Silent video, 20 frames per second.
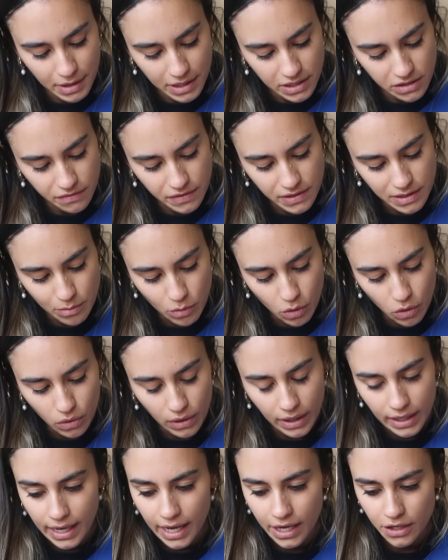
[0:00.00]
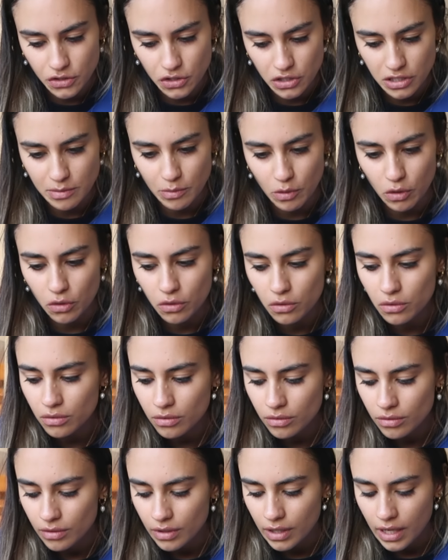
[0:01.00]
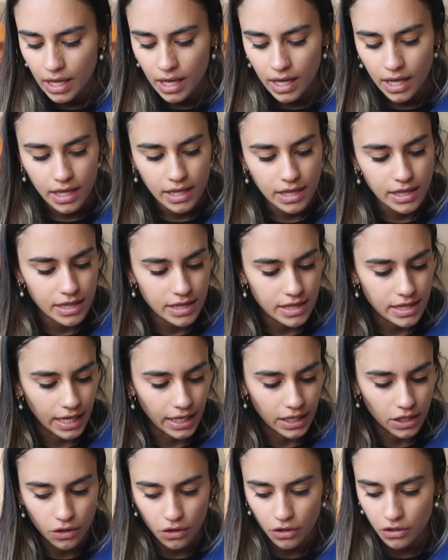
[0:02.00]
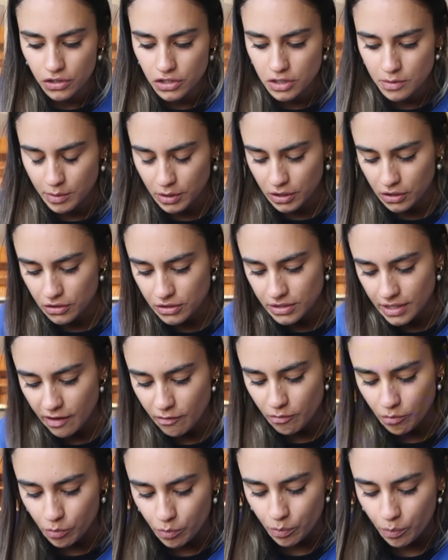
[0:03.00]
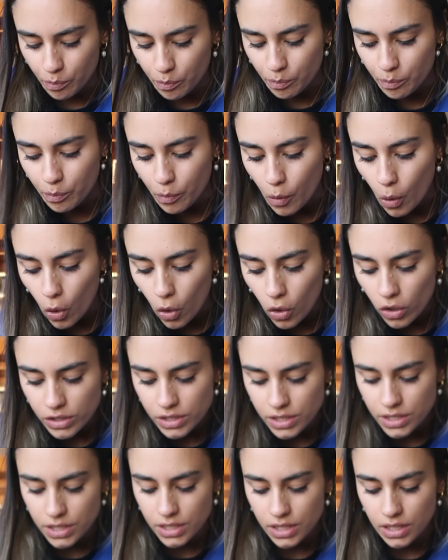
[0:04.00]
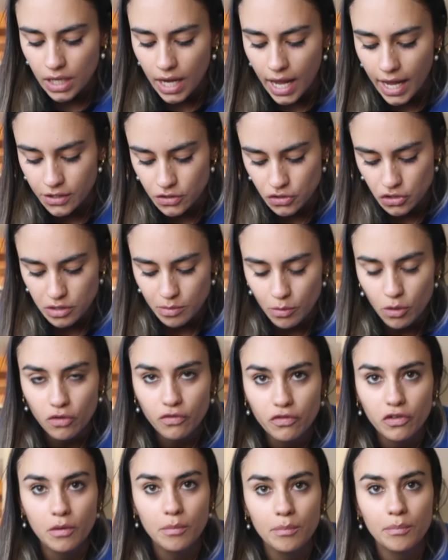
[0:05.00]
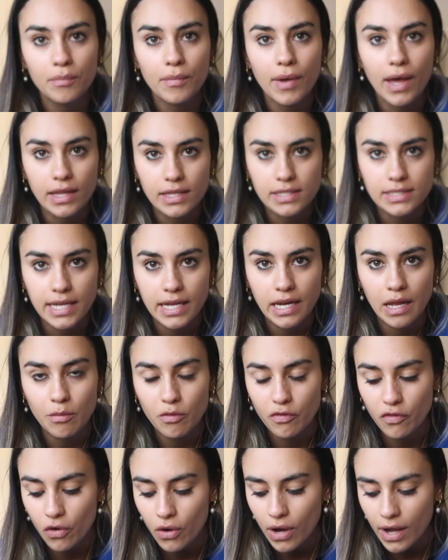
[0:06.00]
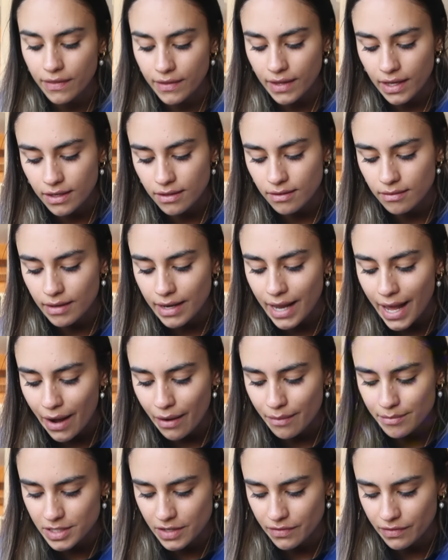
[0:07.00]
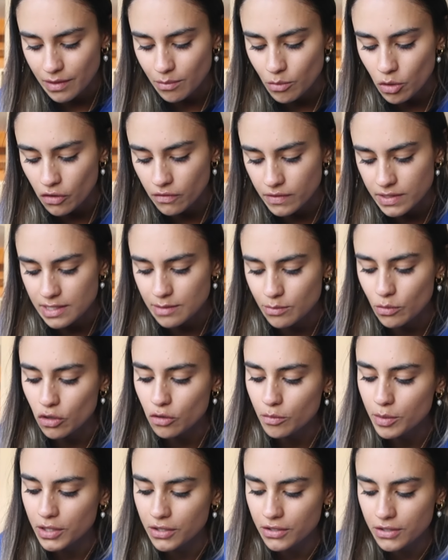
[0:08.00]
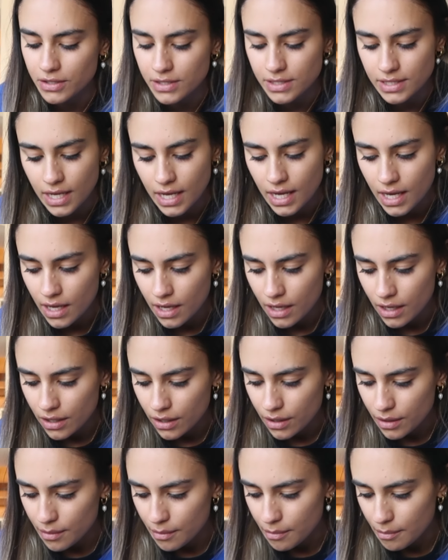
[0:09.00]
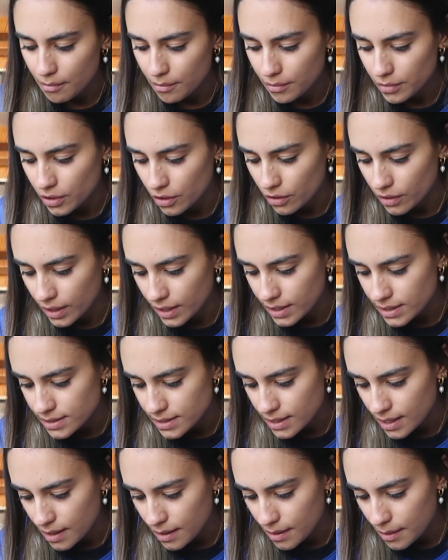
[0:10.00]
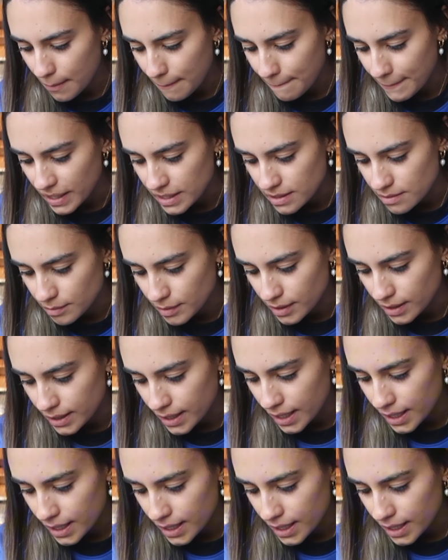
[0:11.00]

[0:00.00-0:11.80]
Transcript: mix of small and extra small. Thank gosh, because I've bought extra small from CODEs before and then now I'm definitely more of a small because Girly has made some